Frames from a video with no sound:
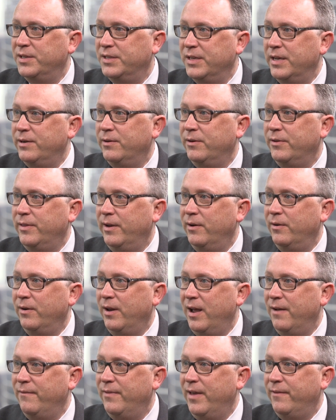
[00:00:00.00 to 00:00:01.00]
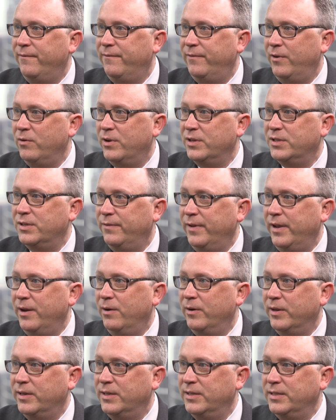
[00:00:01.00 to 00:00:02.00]
center they don't have that focus of
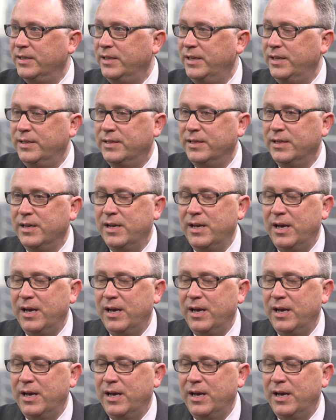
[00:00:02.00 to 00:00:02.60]
aortic disease.